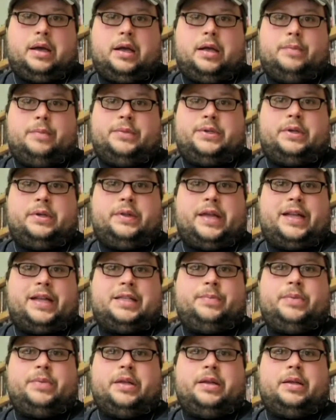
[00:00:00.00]
So
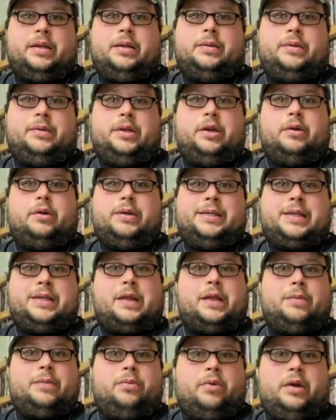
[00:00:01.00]
that's been a
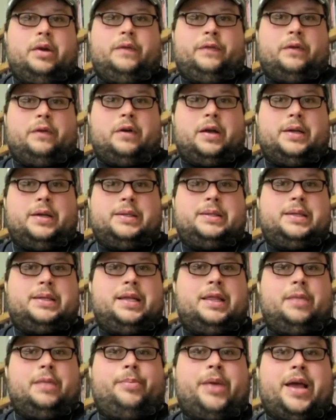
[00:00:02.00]
selling point for us
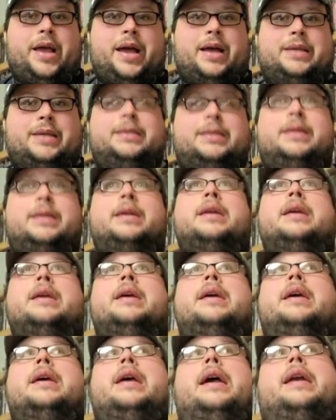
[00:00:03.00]
in the past.
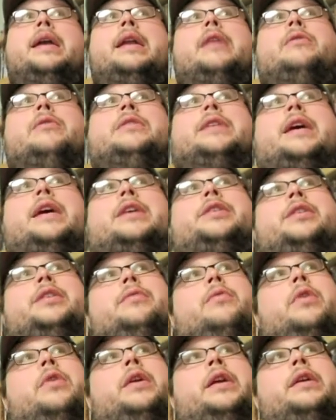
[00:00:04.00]
And I was actually
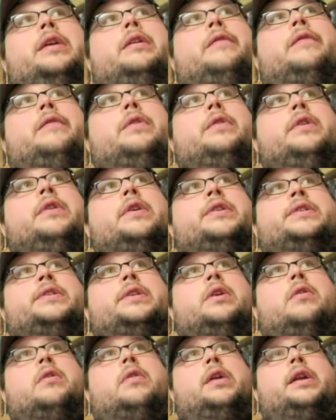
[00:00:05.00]
working a few years
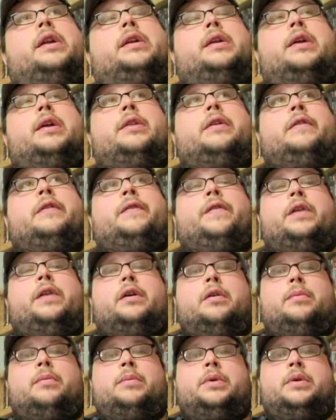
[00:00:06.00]
ago on another
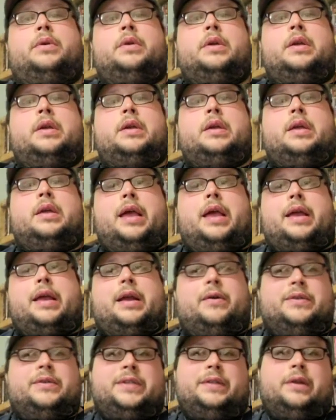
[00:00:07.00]
film, and I
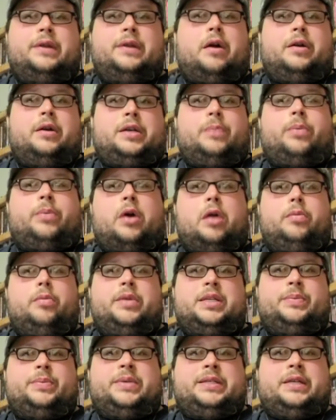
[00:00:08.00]
was in the art
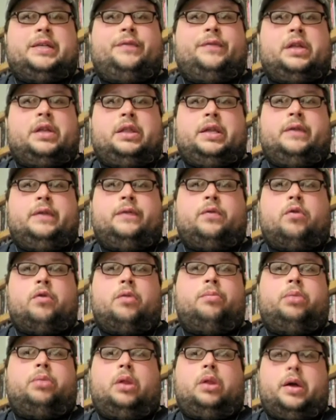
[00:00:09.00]
department specifically for
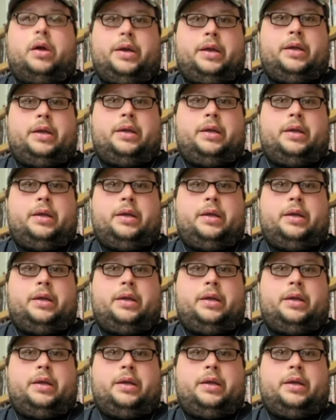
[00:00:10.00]
blood,